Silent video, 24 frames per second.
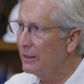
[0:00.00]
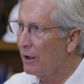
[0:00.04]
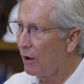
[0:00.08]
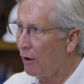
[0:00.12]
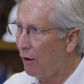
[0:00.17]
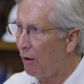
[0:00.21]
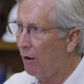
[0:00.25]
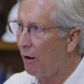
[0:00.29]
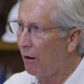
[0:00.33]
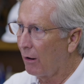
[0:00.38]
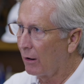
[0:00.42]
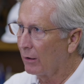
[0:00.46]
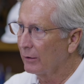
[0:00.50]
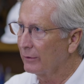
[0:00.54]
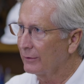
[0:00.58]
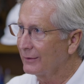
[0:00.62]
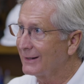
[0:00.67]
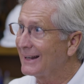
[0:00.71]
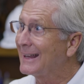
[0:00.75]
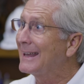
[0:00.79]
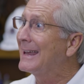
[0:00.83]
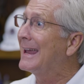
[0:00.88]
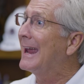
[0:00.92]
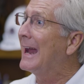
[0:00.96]
the heart,
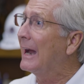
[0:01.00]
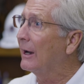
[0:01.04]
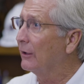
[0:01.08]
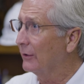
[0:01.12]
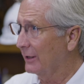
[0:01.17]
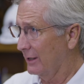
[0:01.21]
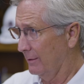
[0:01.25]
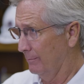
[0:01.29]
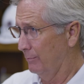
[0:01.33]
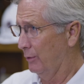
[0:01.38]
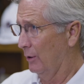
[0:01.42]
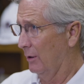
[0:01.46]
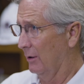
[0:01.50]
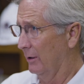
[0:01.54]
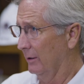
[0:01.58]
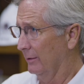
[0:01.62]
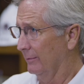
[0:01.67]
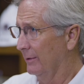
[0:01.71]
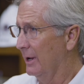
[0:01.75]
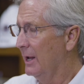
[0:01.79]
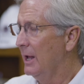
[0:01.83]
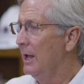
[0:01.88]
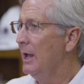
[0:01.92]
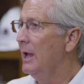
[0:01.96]
the caring
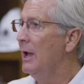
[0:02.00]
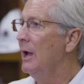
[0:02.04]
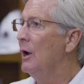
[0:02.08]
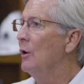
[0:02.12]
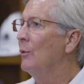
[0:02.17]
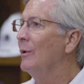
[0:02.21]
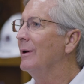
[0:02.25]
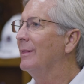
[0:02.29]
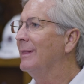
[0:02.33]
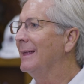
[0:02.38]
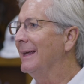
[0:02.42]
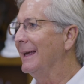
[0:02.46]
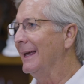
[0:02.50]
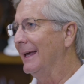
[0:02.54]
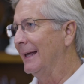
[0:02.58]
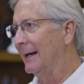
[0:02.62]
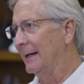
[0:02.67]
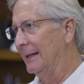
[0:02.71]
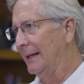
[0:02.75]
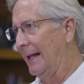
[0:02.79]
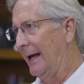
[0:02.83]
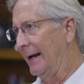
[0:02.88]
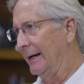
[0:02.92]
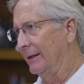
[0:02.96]
part, with the
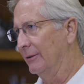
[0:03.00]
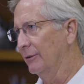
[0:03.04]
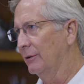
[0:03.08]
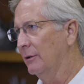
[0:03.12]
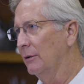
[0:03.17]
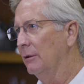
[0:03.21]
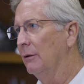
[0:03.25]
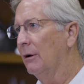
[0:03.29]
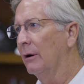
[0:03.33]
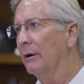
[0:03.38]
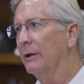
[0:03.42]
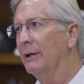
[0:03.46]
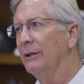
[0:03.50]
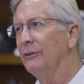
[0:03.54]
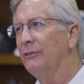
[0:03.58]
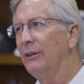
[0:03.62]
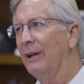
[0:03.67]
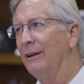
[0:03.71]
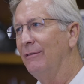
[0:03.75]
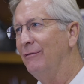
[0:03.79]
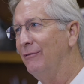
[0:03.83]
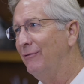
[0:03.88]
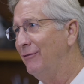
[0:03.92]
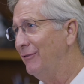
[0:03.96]
intellect. Clarke is
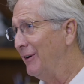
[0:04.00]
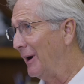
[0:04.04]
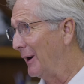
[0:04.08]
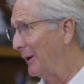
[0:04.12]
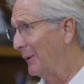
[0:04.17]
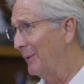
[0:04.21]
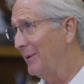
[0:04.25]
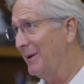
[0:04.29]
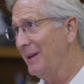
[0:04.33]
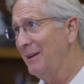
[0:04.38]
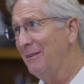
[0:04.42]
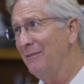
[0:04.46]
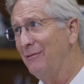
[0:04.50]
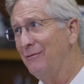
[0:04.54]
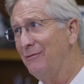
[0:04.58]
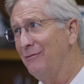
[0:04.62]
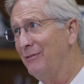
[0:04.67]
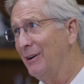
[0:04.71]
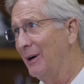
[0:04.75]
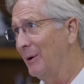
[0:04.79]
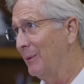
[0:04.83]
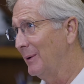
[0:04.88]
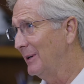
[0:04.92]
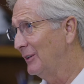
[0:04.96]
a very,
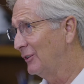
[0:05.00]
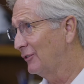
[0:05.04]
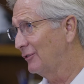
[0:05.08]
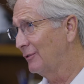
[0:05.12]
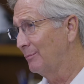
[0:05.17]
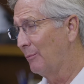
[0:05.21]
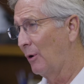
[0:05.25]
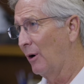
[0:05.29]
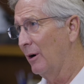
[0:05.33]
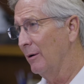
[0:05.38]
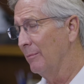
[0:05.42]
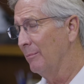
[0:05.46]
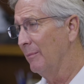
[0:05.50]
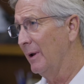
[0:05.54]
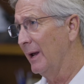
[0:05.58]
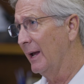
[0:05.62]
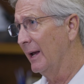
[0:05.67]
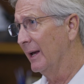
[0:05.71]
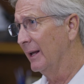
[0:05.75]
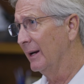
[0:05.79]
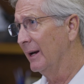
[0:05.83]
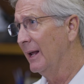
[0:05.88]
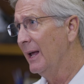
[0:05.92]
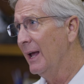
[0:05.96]
very smart
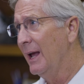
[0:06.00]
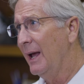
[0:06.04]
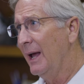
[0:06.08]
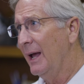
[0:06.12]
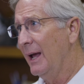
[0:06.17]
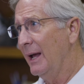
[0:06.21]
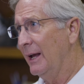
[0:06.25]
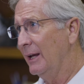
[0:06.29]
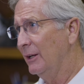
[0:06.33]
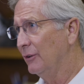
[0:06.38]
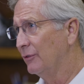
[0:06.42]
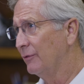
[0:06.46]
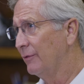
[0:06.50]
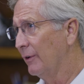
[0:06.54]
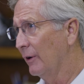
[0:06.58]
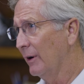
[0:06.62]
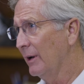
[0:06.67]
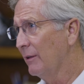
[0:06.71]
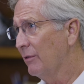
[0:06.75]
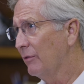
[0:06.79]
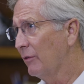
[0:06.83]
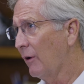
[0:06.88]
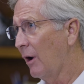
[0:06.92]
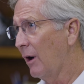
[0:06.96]
man. He's
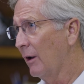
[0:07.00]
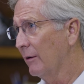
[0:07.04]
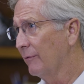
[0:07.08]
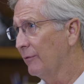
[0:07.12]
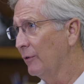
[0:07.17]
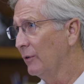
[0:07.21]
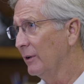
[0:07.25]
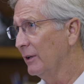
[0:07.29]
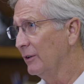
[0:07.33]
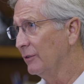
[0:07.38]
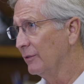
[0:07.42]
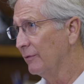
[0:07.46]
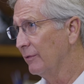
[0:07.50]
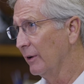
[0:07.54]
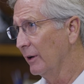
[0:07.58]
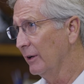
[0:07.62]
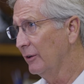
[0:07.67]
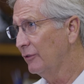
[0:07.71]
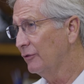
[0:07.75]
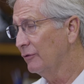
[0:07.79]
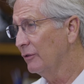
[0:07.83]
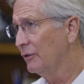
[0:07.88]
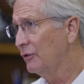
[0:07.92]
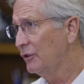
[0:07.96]
very thoughtful, he's
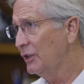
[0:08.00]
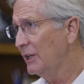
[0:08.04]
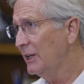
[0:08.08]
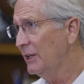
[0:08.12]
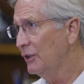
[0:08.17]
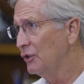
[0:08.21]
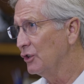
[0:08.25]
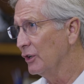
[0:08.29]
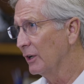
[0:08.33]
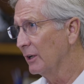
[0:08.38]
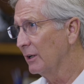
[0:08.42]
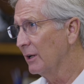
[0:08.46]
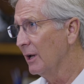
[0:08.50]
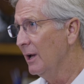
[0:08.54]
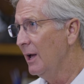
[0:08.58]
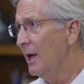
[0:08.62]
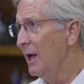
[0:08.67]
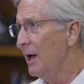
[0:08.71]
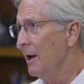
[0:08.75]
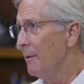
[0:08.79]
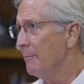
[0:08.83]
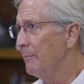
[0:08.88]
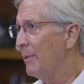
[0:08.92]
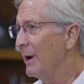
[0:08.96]
very strategic,
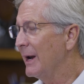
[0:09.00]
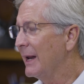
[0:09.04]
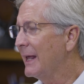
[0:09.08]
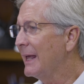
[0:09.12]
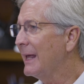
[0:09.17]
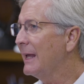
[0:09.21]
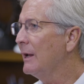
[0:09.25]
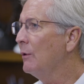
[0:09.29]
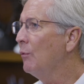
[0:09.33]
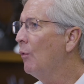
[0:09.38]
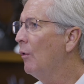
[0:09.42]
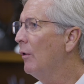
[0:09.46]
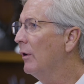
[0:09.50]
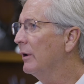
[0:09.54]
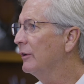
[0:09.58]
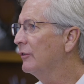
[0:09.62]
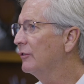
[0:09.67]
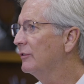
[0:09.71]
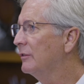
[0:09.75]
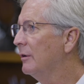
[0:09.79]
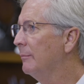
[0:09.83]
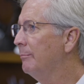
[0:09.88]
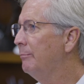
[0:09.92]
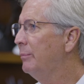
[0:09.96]
but he
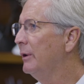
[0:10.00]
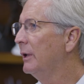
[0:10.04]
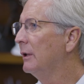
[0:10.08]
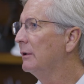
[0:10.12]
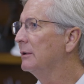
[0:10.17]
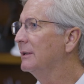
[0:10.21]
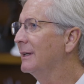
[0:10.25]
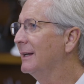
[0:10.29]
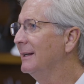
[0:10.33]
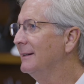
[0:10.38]
wants to build